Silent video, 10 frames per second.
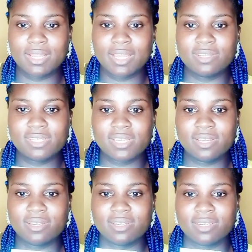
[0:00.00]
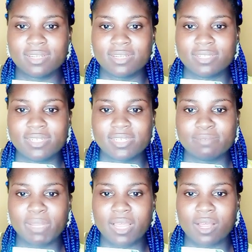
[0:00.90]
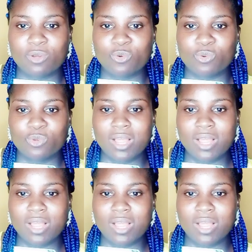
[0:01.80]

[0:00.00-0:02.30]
Can you see? This is Mekako.